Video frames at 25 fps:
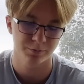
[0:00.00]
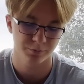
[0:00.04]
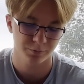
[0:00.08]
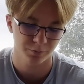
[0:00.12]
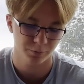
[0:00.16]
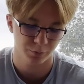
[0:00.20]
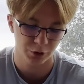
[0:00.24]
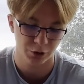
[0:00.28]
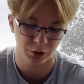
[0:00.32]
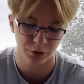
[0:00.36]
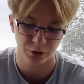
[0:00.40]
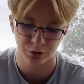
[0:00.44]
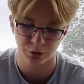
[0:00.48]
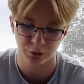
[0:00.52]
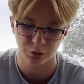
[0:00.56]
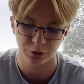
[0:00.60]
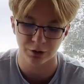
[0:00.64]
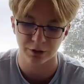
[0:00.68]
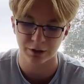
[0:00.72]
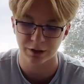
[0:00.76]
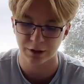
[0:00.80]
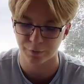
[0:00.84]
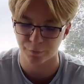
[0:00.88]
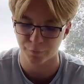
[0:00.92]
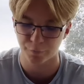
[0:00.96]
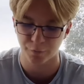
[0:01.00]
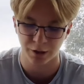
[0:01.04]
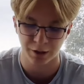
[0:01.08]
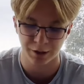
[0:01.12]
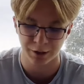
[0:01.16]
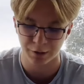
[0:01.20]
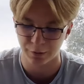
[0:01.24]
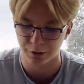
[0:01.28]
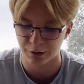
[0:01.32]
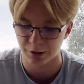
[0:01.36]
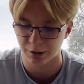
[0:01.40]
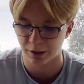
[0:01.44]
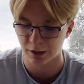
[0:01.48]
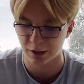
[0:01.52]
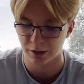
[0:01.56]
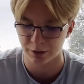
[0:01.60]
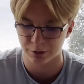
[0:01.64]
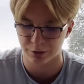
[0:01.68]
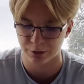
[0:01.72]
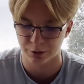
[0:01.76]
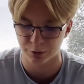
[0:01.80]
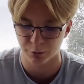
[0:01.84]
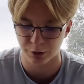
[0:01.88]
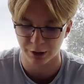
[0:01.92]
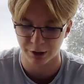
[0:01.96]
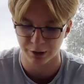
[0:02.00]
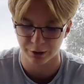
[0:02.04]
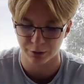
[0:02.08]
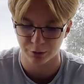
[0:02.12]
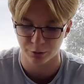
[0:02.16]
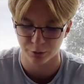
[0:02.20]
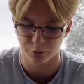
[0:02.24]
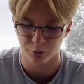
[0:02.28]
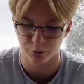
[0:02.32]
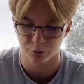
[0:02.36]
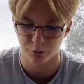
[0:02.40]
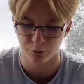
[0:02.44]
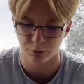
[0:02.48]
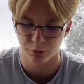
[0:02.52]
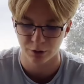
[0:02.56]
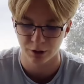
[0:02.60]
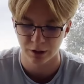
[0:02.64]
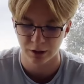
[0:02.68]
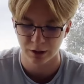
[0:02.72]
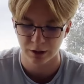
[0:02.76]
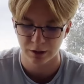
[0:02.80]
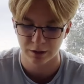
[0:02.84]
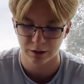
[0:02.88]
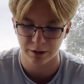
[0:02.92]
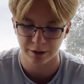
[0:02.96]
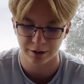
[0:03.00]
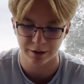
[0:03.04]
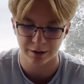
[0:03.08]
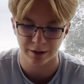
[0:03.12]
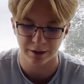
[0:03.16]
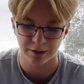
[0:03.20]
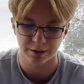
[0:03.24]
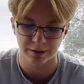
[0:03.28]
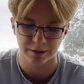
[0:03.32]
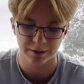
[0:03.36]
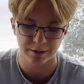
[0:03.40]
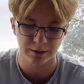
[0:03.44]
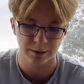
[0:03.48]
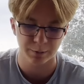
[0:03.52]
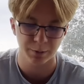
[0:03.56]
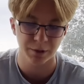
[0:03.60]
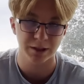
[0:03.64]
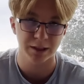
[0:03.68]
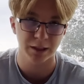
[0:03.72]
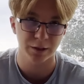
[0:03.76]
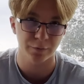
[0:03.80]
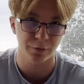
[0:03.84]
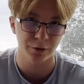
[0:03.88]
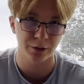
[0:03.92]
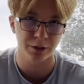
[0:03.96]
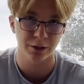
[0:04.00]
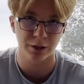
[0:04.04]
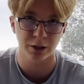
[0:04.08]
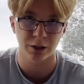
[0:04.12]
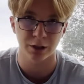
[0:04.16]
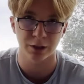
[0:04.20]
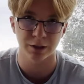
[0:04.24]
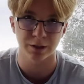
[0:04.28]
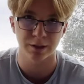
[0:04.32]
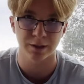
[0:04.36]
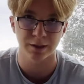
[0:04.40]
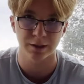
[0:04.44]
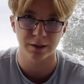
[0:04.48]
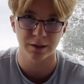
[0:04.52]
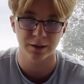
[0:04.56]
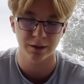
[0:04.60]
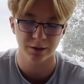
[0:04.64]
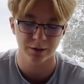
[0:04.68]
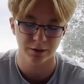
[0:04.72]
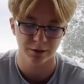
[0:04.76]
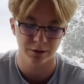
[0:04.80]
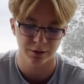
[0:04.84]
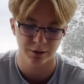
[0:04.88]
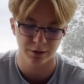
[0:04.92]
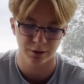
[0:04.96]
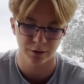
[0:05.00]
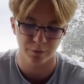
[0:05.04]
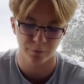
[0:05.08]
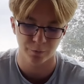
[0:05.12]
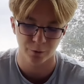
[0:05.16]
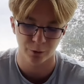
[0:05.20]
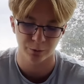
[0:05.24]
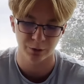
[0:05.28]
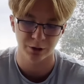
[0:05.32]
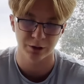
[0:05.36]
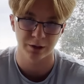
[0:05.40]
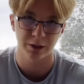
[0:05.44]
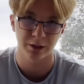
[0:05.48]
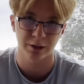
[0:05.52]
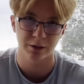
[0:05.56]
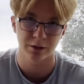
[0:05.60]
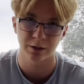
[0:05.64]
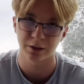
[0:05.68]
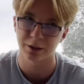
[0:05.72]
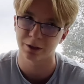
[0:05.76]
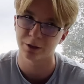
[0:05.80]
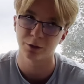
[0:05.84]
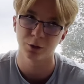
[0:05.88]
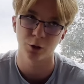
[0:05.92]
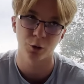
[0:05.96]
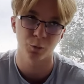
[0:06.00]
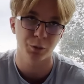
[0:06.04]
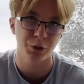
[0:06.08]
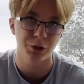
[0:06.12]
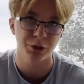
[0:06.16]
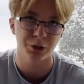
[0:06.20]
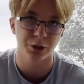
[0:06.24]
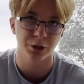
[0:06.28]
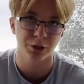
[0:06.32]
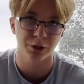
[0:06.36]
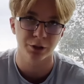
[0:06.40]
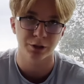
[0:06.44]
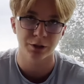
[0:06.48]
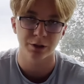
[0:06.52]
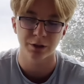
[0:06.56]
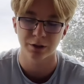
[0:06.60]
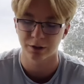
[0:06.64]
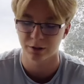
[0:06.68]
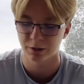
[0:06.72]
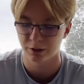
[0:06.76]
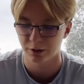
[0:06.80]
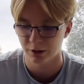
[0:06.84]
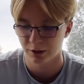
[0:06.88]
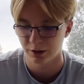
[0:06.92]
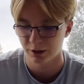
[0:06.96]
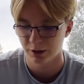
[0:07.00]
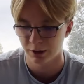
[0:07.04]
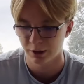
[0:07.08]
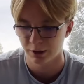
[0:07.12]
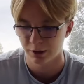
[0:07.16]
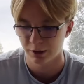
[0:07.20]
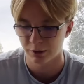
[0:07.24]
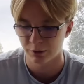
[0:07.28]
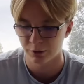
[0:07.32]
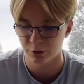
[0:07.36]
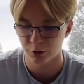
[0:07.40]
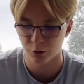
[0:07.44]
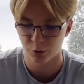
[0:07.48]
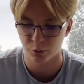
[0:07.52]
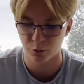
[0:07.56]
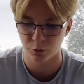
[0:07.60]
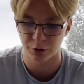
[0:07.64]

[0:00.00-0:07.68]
because you don't have any other way to like get specific cards from the deck, like no Pidgeot, no